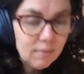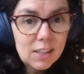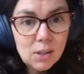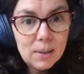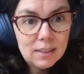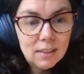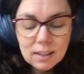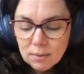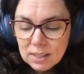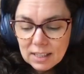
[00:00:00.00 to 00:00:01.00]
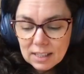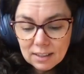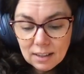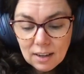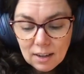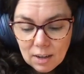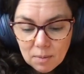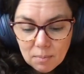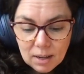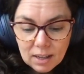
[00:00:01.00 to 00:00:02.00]
So I, I resisted.
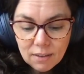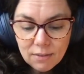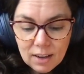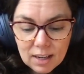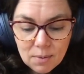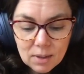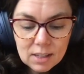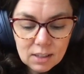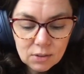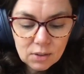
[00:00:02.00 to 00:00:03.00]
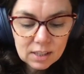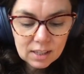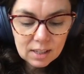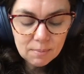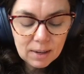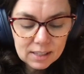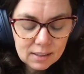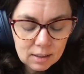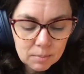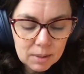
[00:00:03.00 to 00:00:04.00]
But if anyone is interested, it might
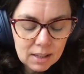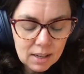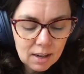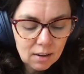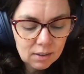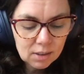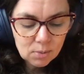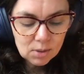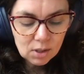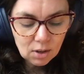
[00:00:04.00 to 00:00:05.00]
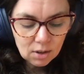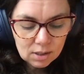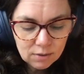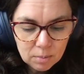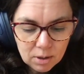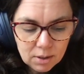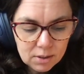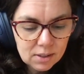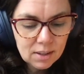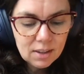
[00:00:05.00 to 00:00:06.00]
still be there. This was the Cause for Paws
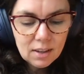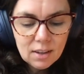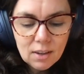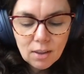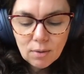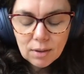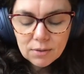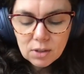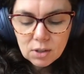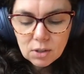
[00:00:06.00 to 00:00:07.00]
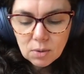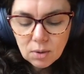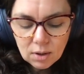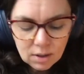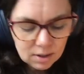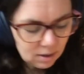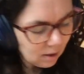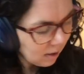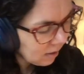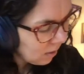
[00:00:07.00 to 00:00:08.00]
thrift store
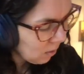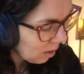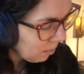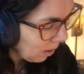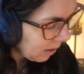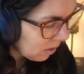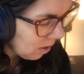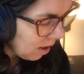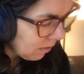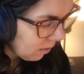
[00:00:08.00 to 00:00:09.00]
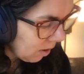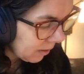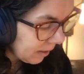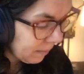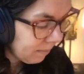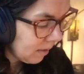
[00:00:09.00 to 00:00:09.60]
on North Market Drive in Raleigh.